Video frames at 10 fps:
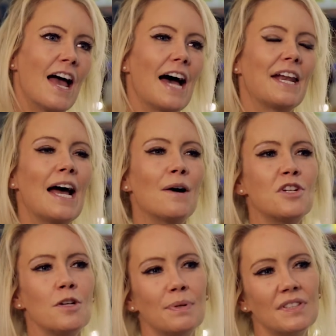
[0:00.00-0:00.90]
And how do
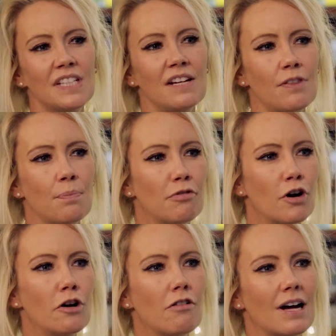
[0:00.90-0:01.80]
you perceive the
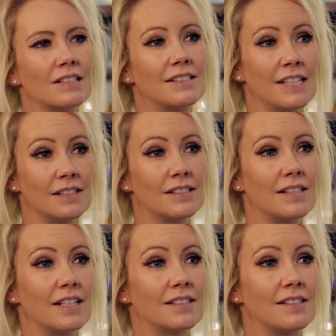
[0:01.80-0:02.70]
progress since
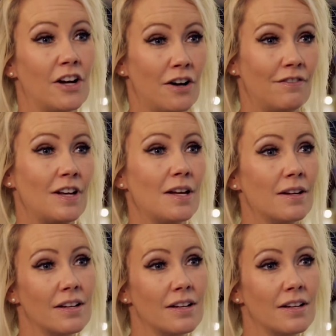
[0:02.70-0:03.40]
this CIV